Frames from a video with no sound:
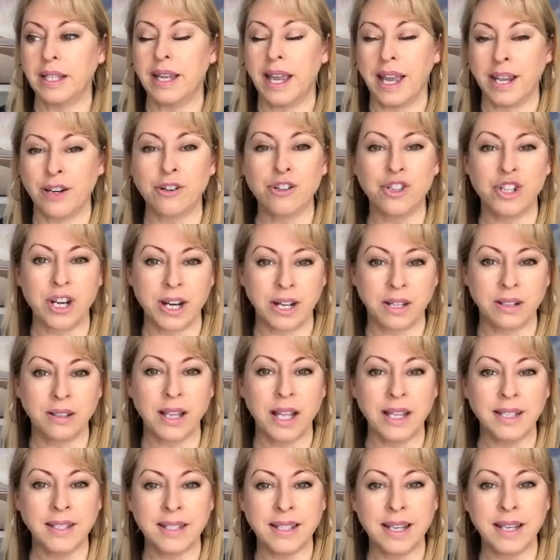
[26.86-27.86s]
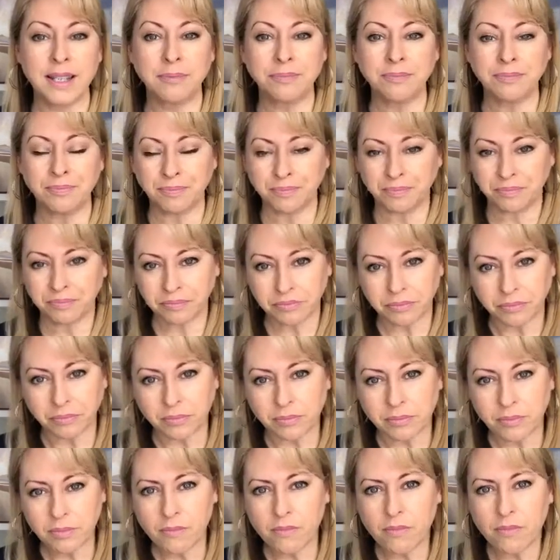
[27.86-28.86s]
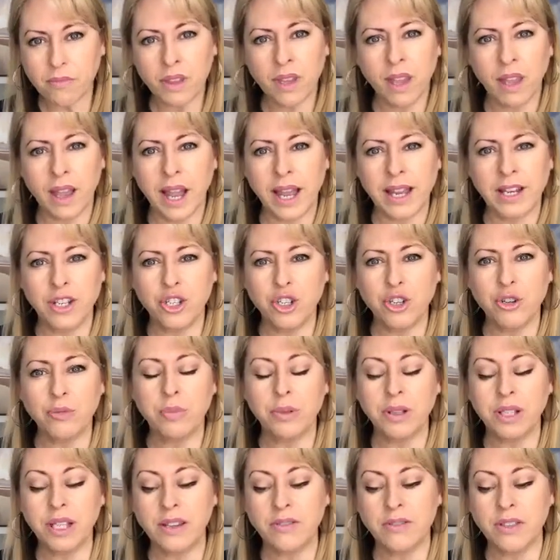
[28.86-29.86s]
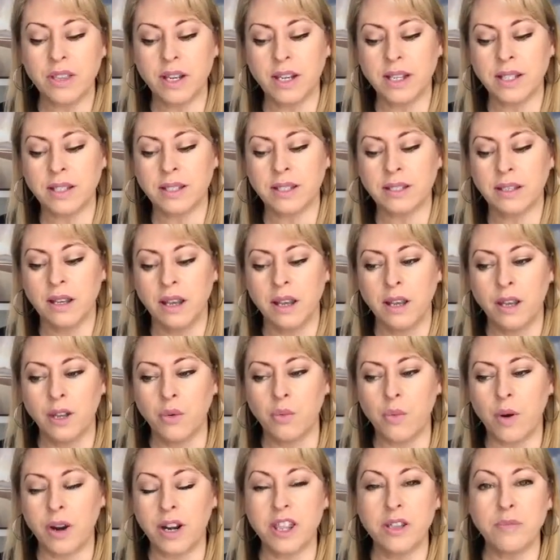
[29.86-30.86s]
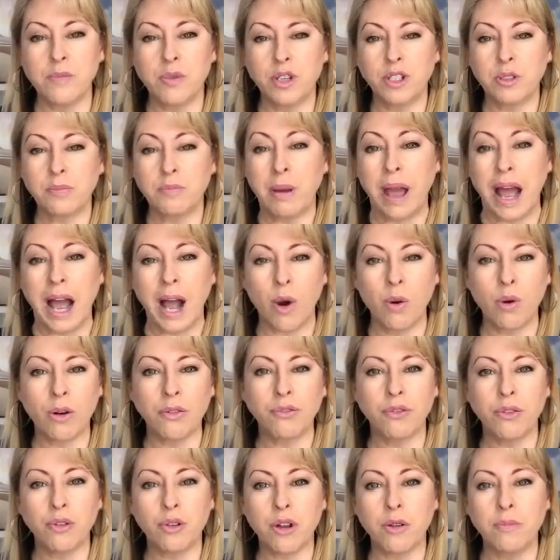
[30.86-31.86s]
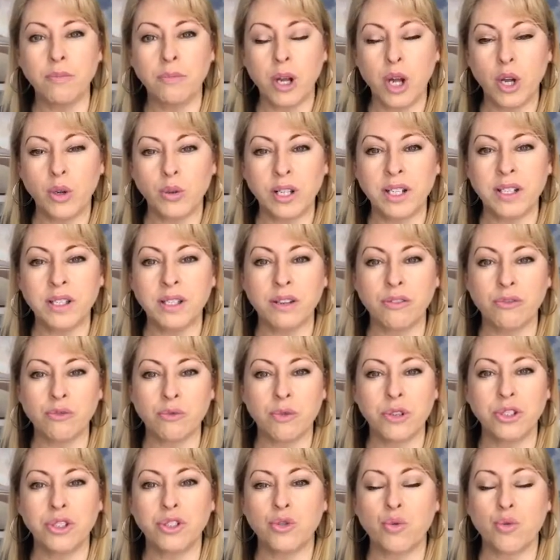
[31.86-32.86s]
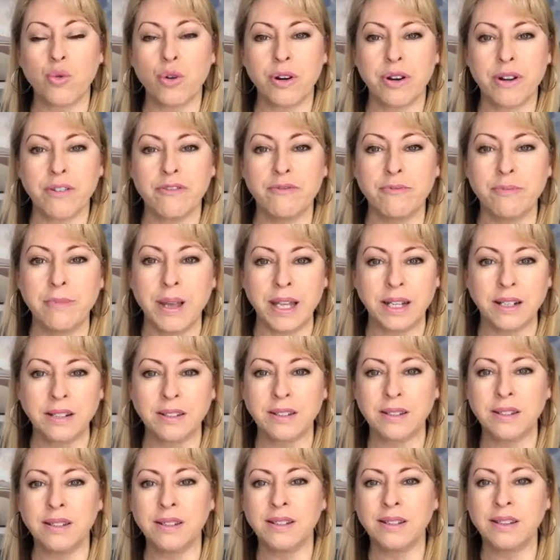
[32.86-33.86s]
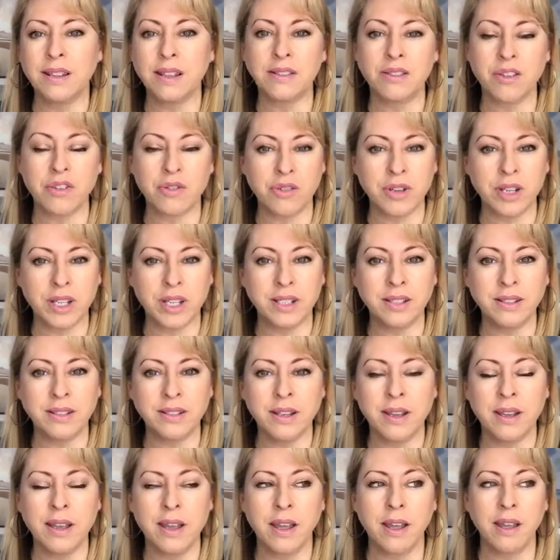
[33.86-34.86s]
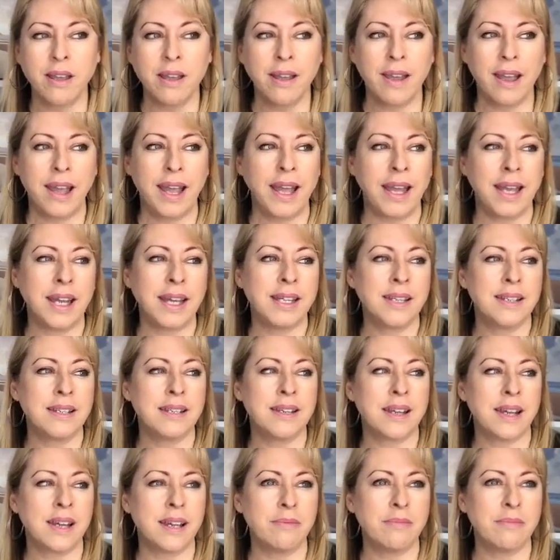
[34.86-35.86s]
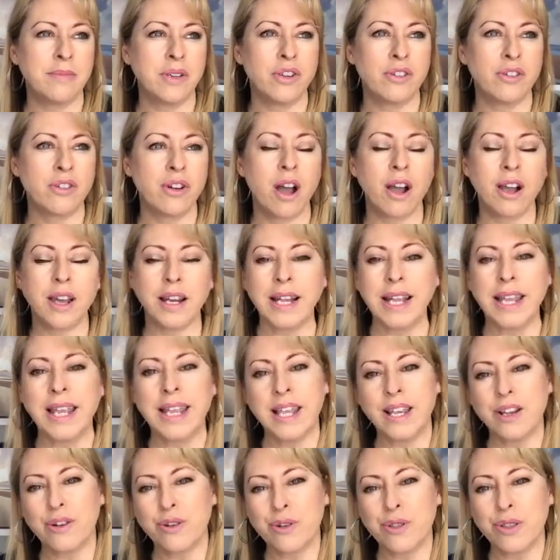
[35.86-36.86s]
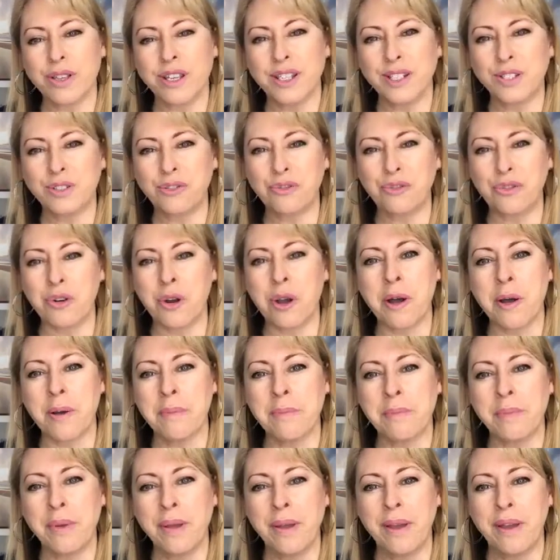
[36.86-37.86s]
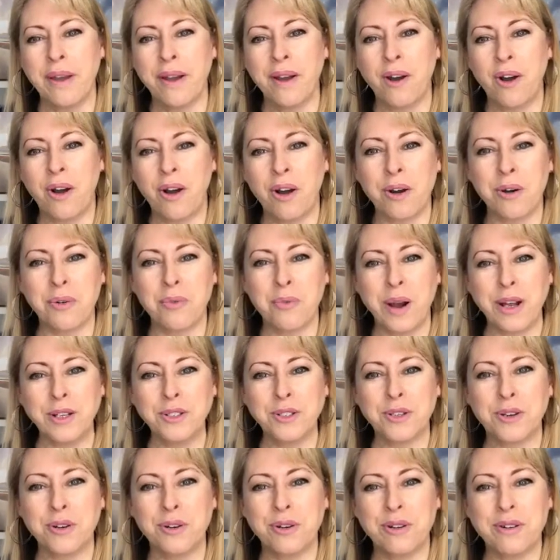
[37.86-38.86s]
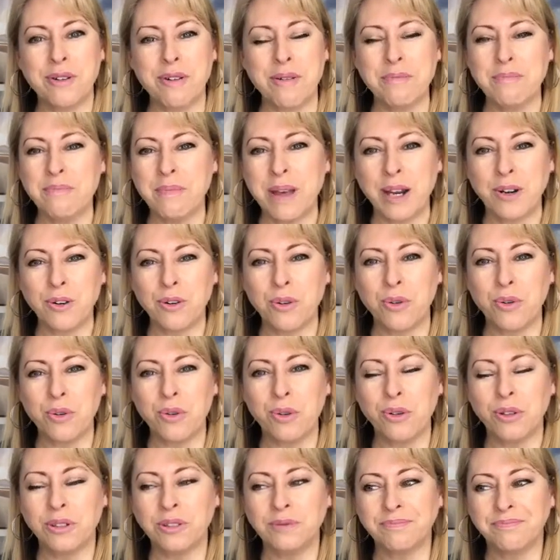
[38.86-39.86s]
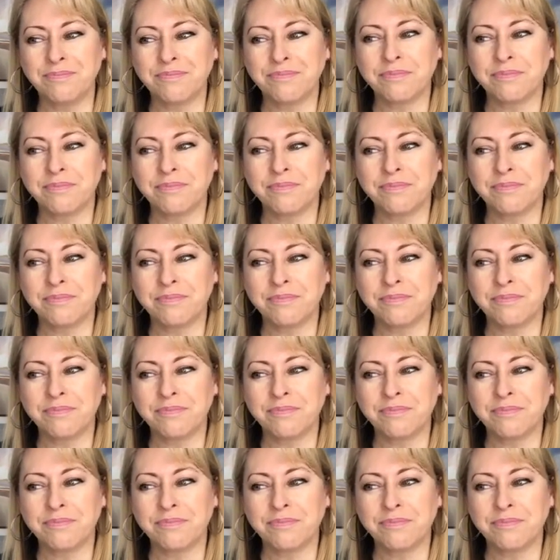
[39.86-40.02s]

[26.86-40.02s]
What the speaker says: energetic cleansing. I do believe that it's one of the most powerful components of restorative medicine that there is. And you're not going to hear this from our Western medical